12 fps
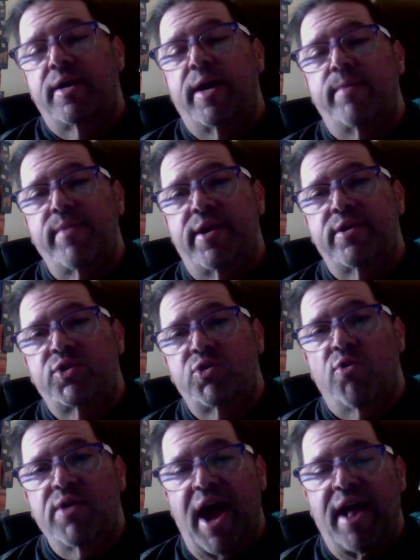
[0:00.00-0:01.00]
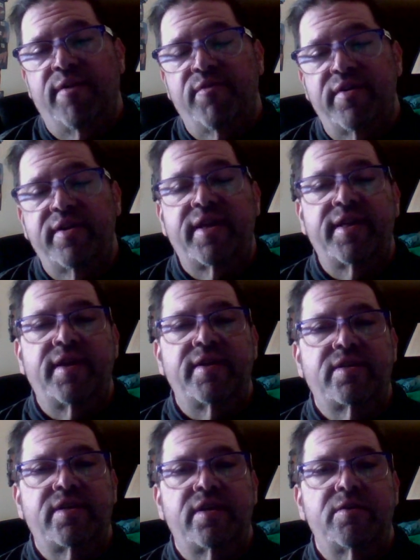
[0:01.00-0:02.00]
I made a joke out of it, and I
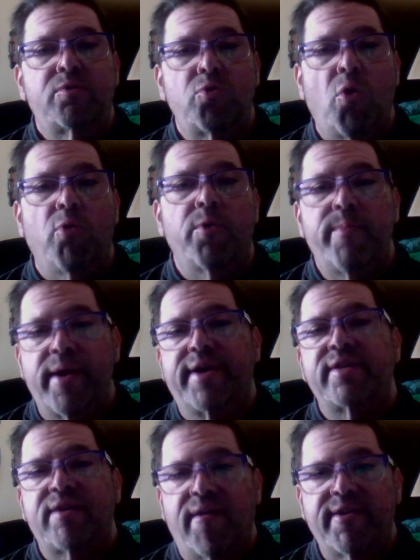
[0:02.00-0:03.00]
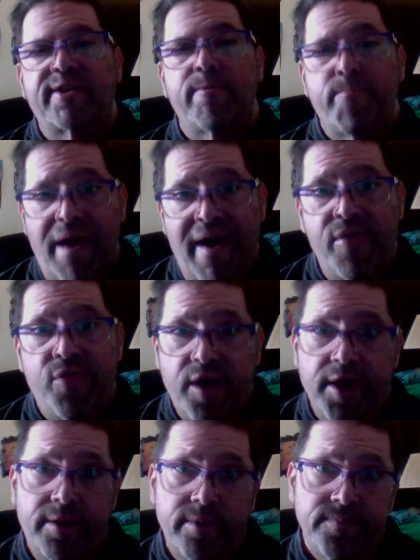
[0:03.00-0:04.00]
said, "Oh, you make it sound like it's a bad
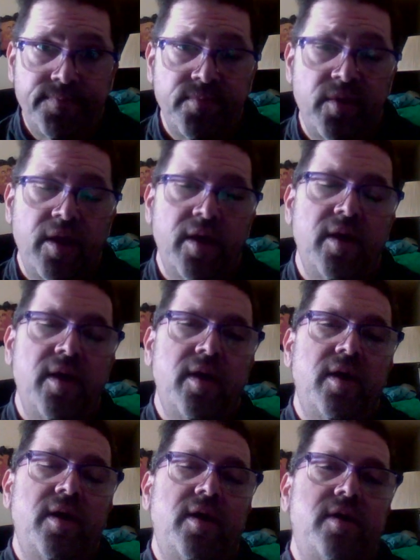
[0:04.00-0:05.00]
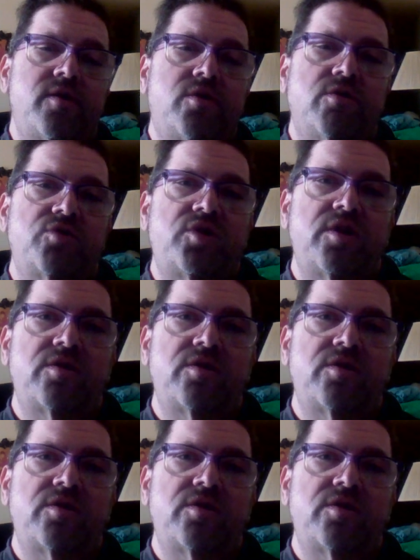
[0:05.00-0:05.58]
thing." So she